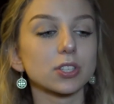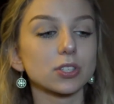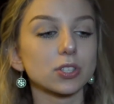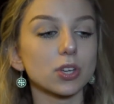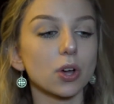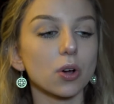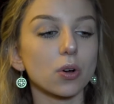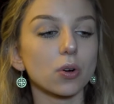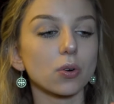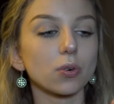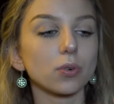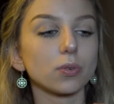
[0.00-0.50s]

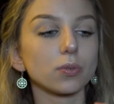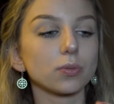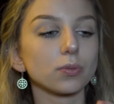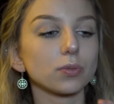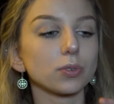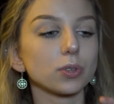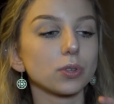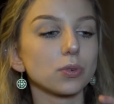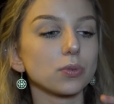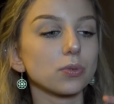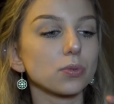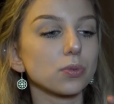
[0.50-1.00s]
so
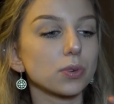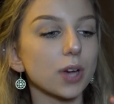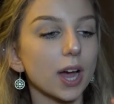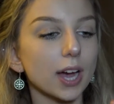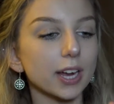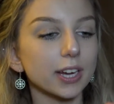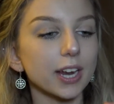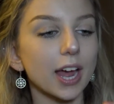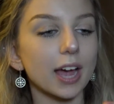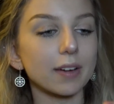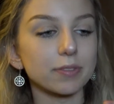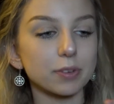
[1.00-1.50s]
you
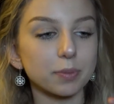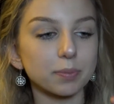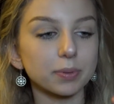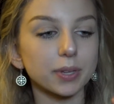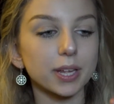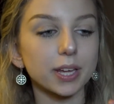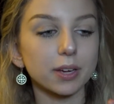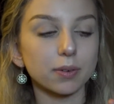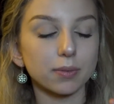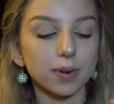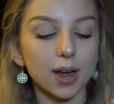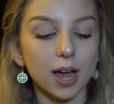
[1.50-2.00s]
kind of have to
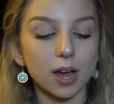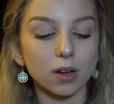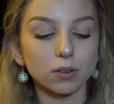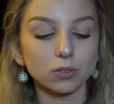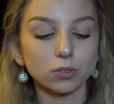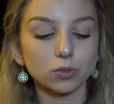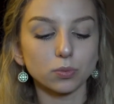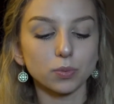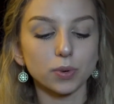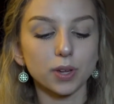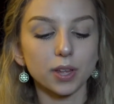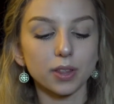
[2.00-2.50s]
play
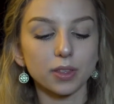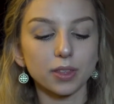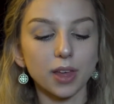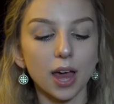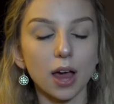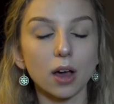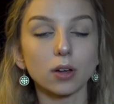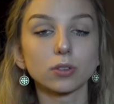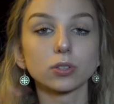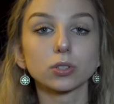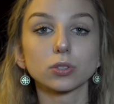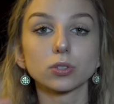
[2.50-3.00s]
around with
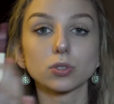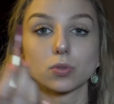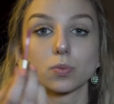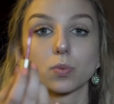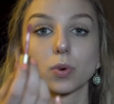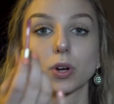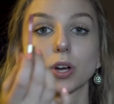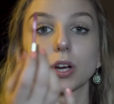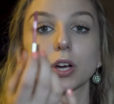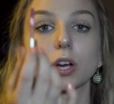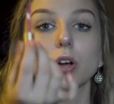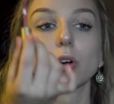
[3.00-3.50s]
how those
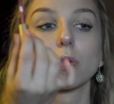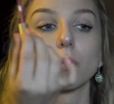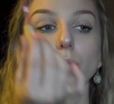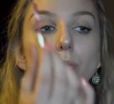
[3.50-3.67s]
work